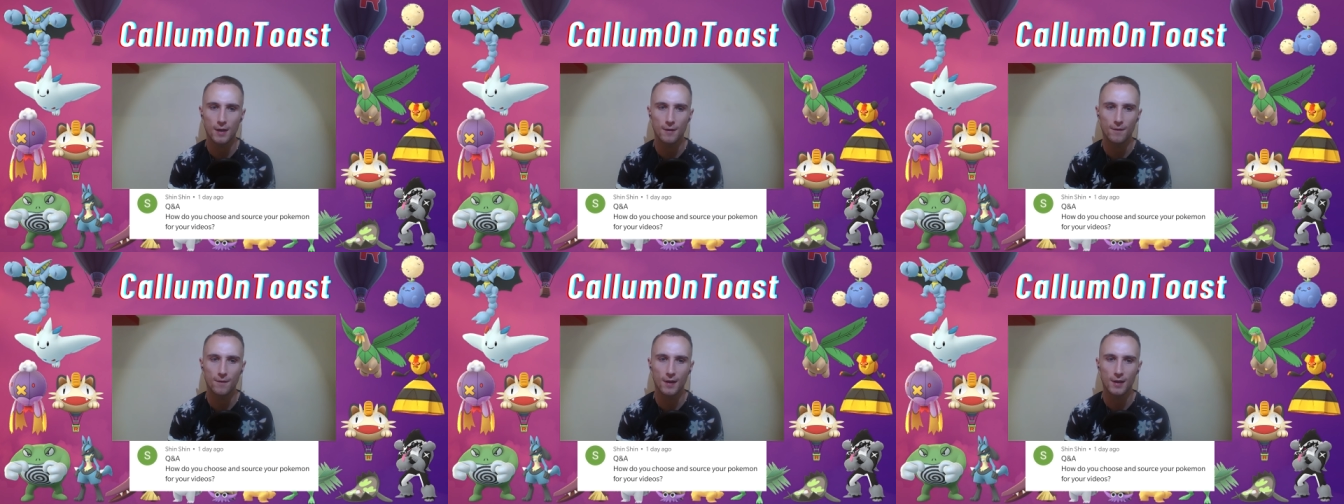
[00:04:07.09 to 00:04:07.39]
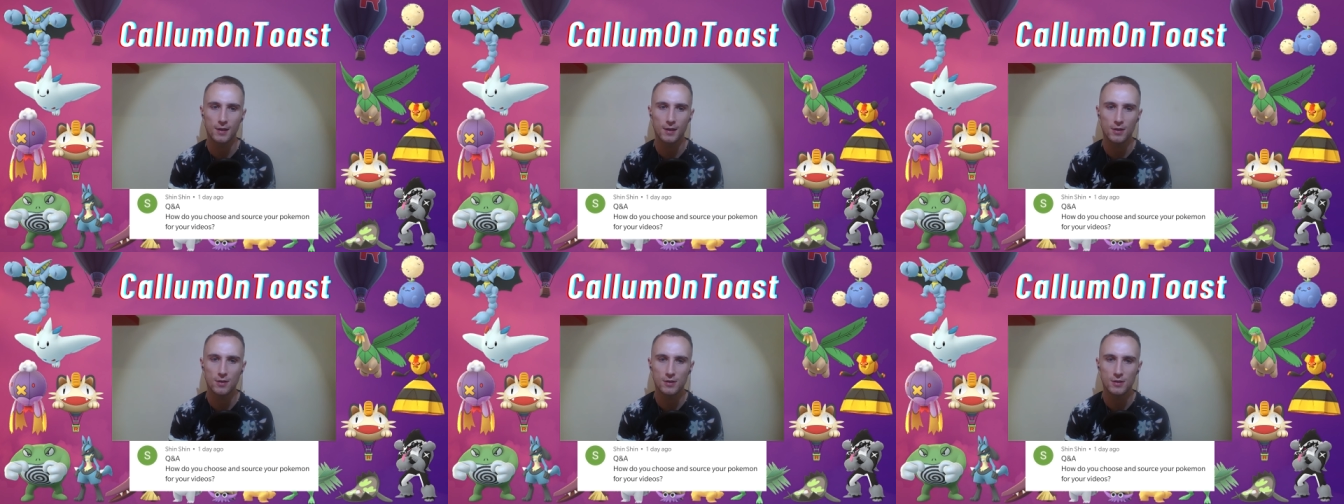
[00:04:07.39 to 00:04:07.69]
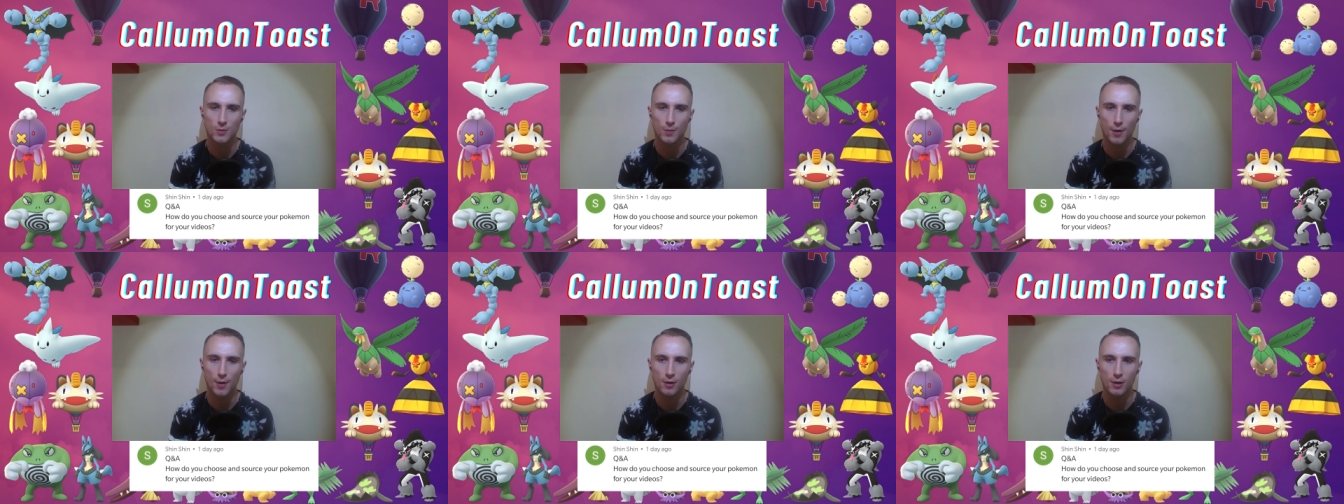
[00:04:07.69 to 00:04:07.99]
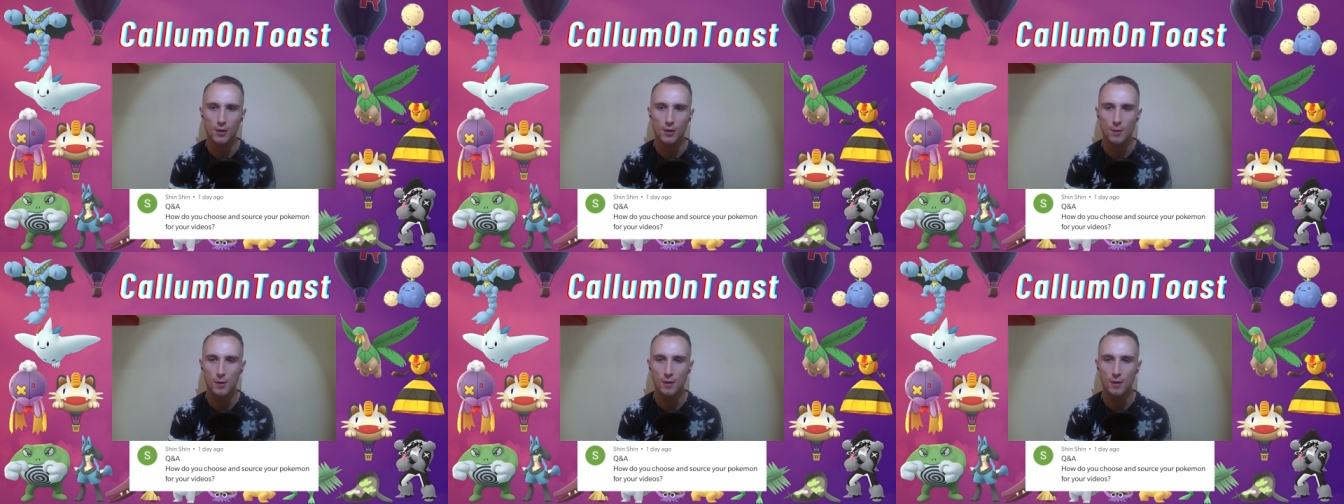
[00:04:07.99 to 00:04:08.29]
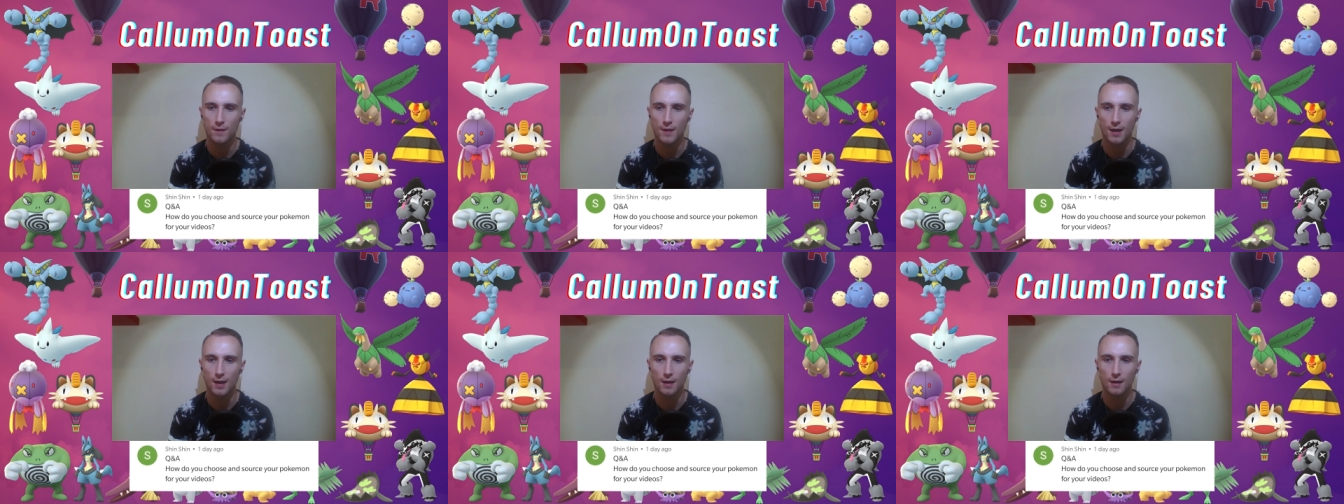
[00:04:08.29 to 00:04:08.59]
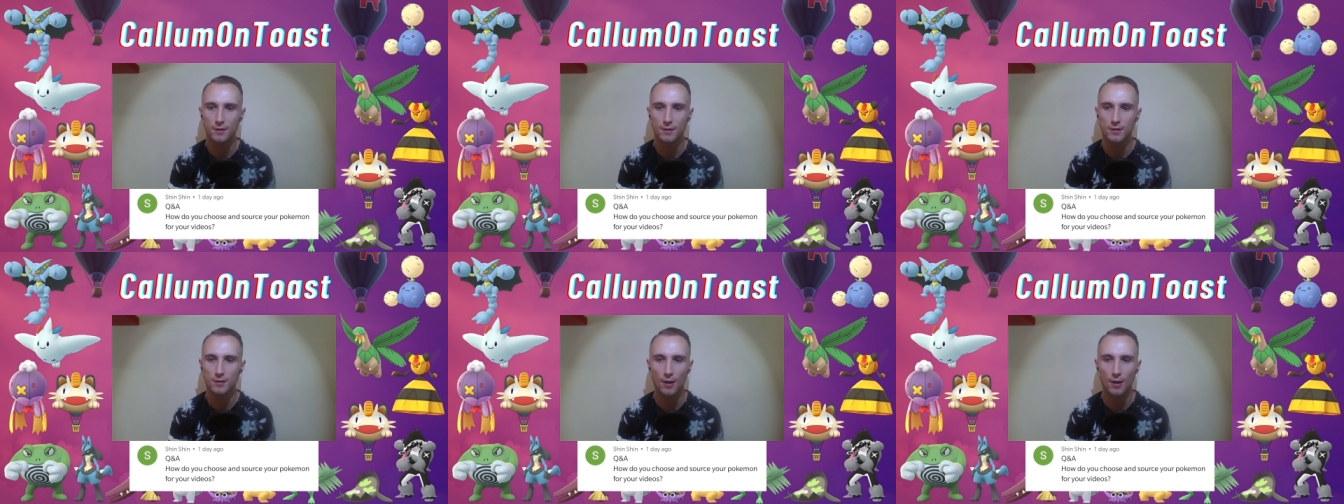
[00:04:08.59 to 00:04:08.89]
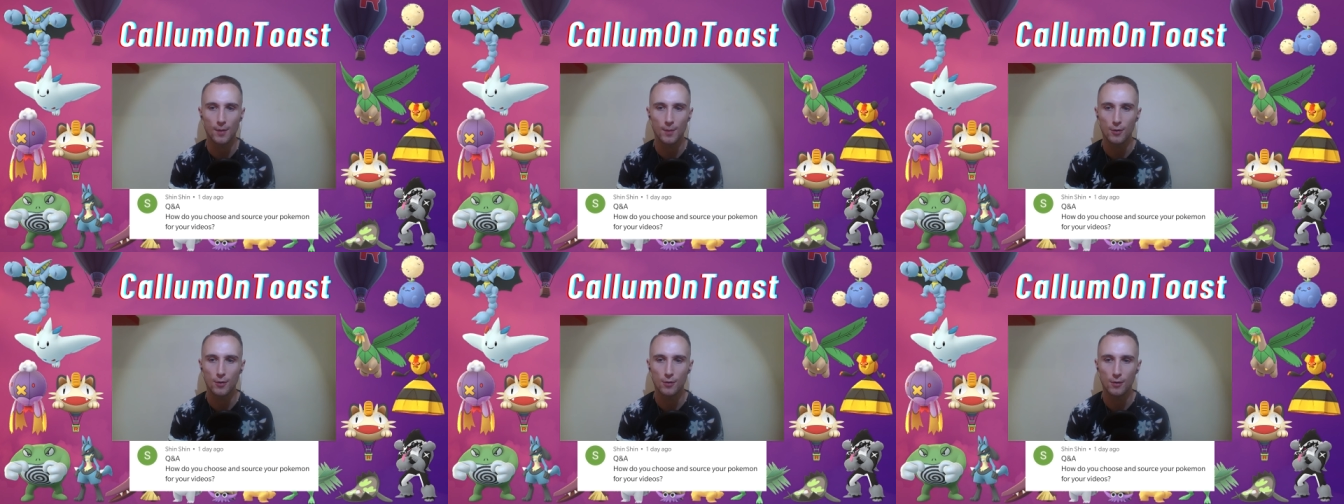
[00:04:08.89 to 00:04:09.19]
If I can use a Pokemon that
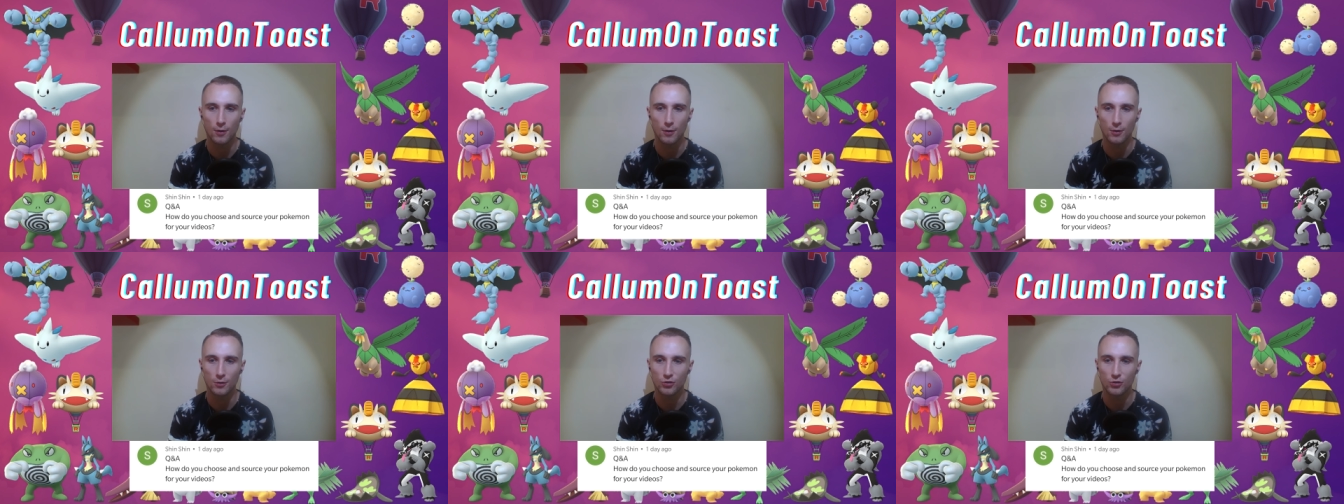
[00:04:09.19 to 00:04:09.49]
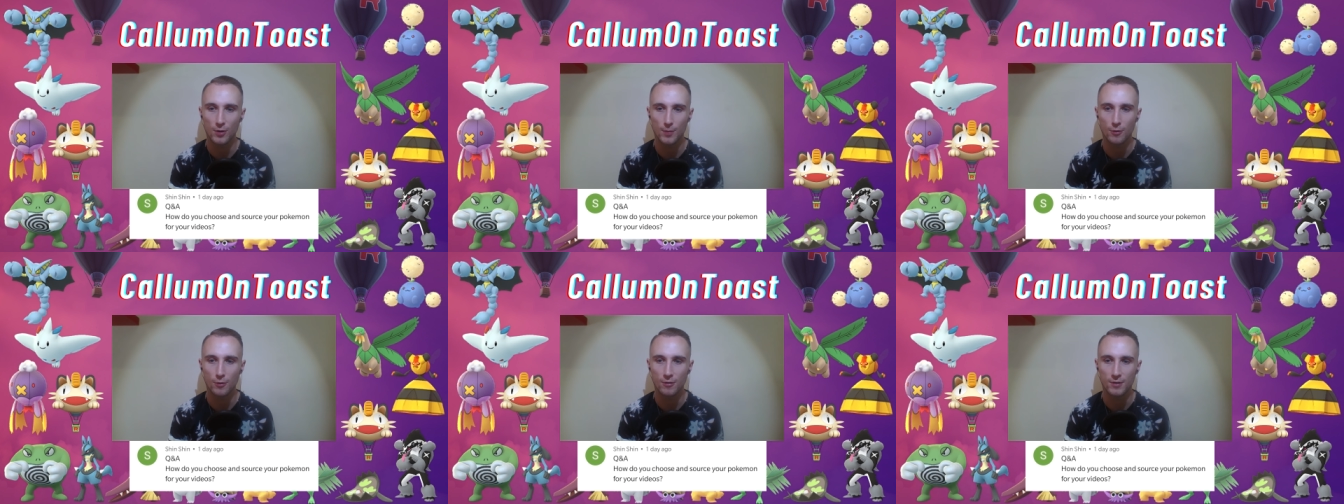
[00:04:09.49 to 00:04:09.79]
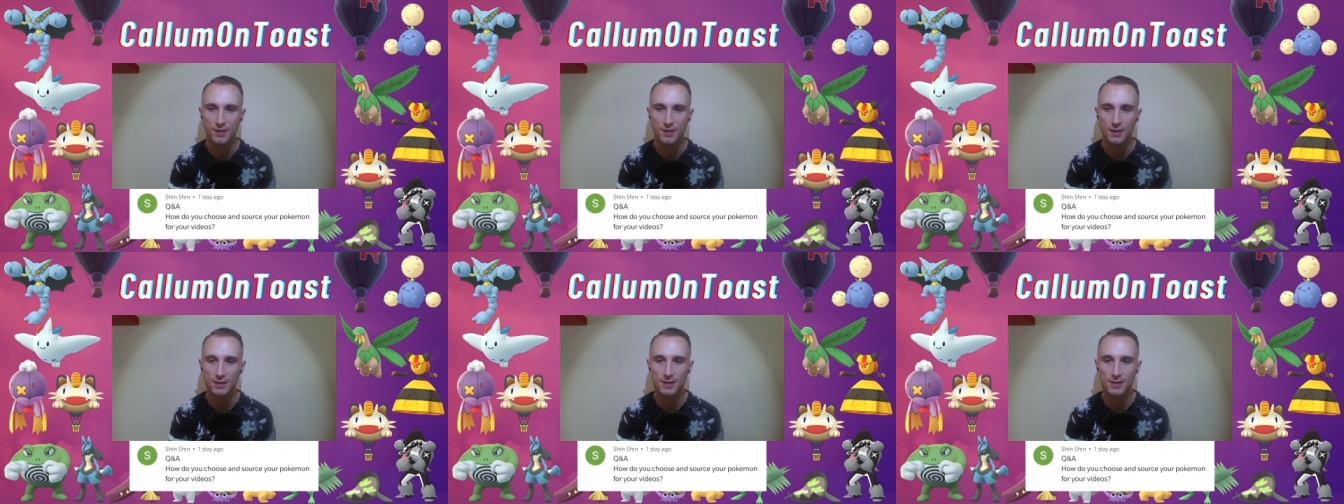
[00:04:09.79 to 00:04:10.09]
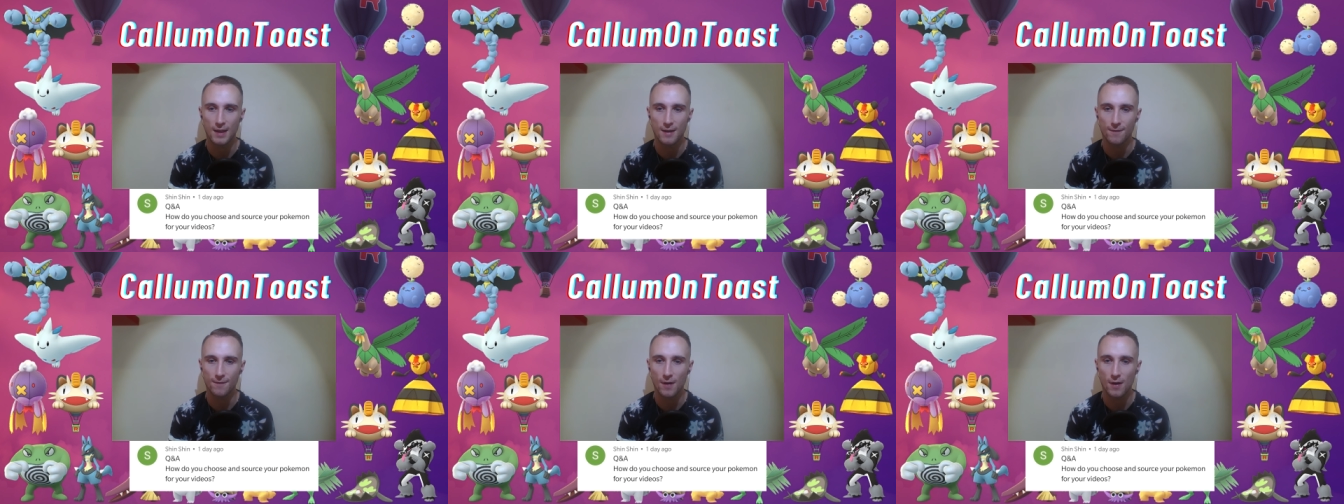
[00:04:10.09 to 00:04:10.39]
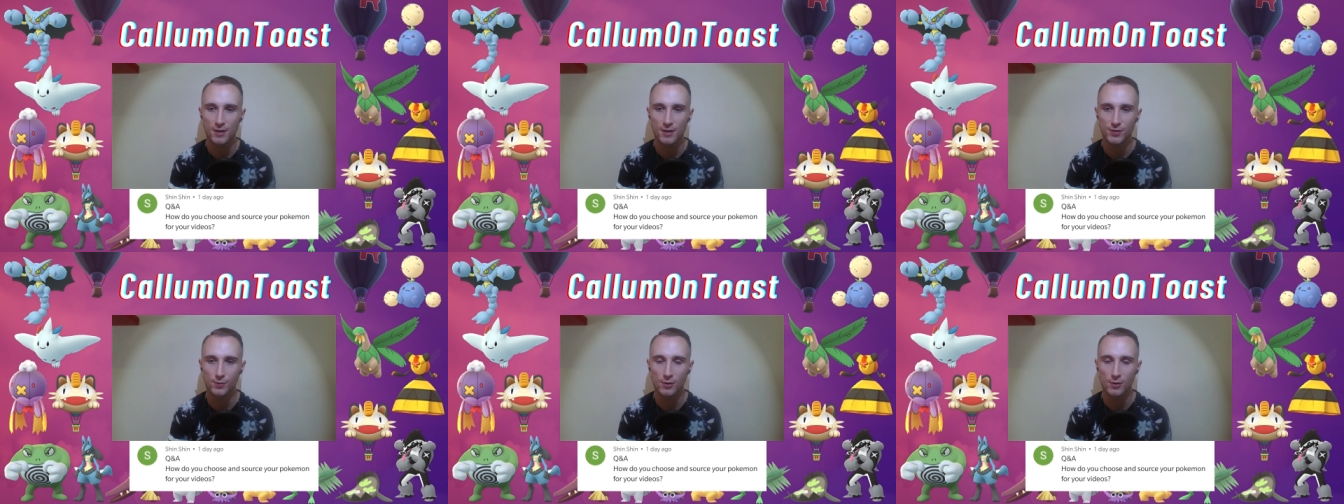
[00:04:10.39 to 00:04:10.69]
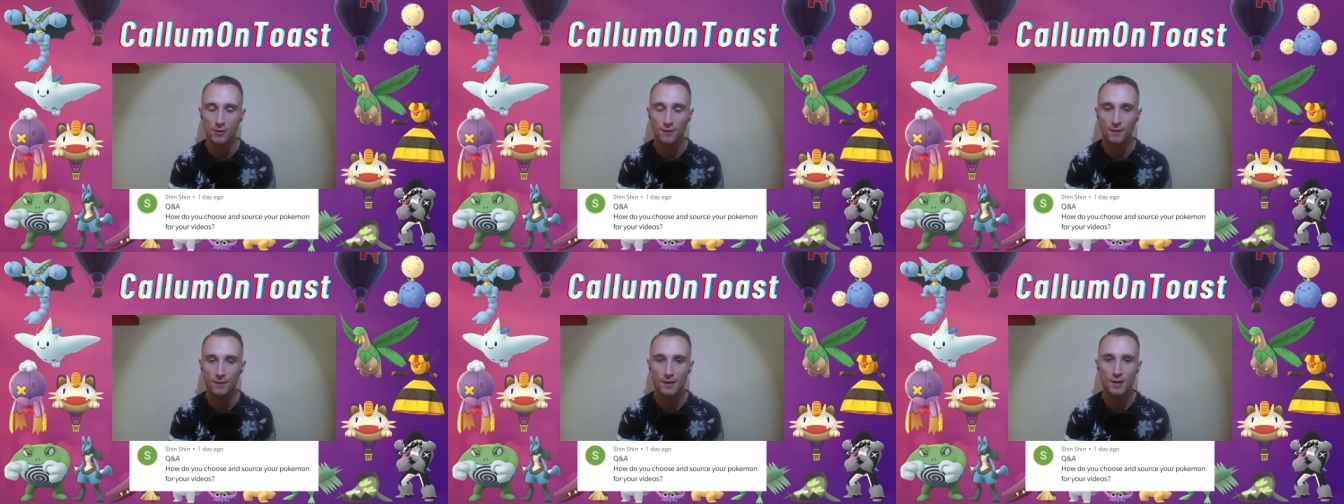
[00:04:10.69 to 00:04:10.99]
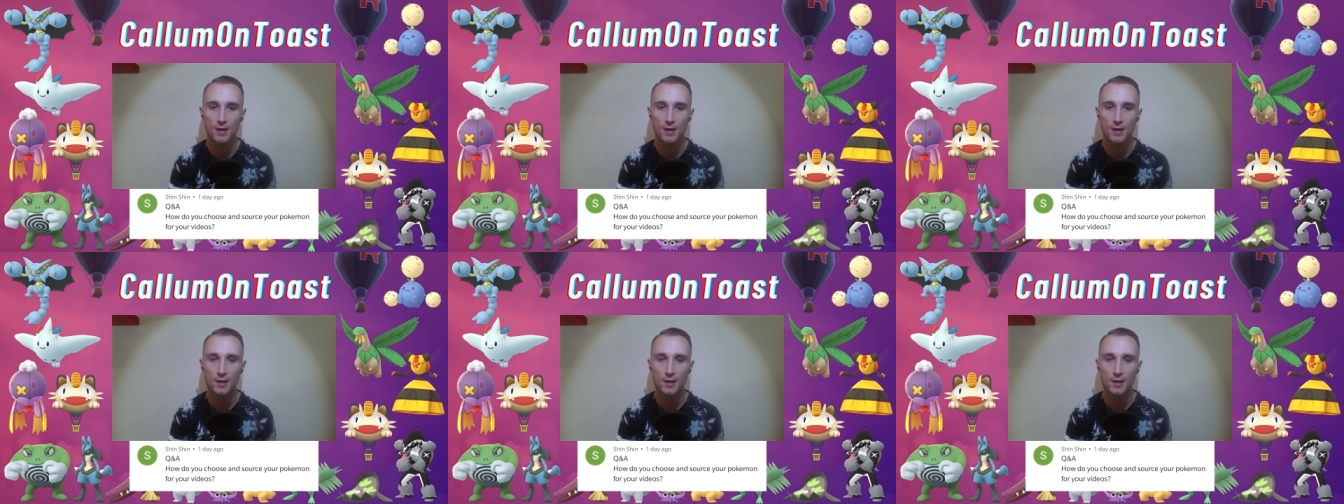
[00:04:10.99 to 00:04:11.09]
double or triple resists their fast move,